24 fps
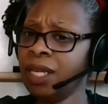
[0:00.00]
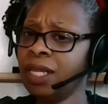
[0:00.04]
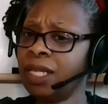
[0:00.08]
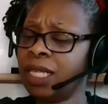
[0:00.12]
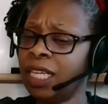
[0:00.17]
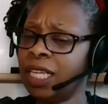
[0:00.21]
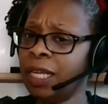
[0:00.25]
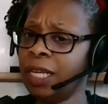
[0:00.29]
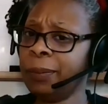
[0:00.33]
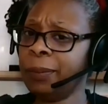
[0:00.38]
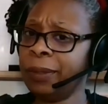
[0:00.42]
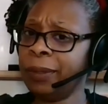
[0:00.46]

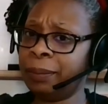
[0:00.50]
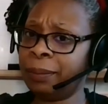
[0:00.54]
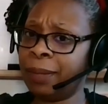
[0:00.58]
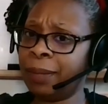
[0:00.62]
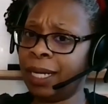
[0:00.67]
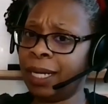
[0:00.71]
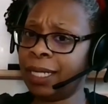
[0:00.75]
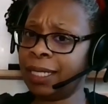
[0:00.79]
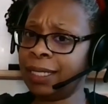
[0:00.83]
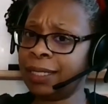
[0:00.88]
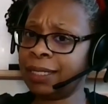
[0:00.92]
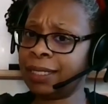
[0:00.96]
Keep in
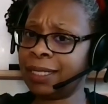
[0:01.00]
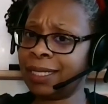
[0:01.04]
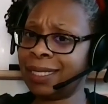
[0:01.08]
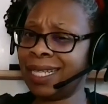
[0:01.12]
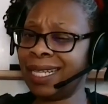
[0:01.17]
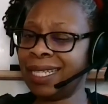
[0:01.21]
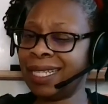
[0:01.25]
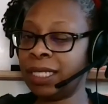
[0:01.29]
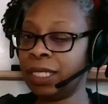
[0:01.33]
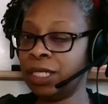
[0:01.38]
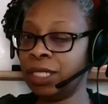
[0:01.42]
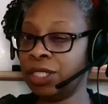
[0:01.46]
mind
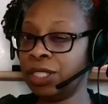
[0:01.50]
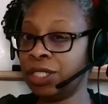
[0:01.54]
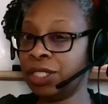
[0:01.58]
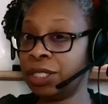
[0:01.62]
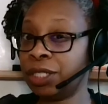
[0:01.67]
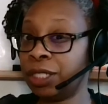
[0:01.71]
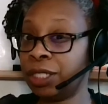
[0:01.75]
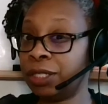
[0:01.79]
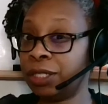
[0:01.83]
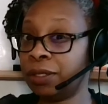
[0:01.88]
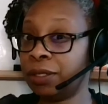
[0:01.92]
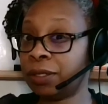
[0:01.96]
that
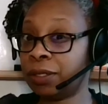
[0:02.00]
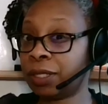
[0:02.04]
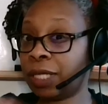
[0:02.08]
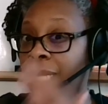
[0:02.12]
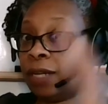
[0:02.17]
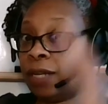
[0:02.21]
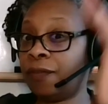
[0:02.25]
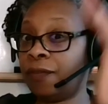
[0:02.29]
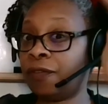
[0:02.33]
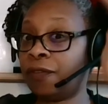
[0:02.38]
engineers kind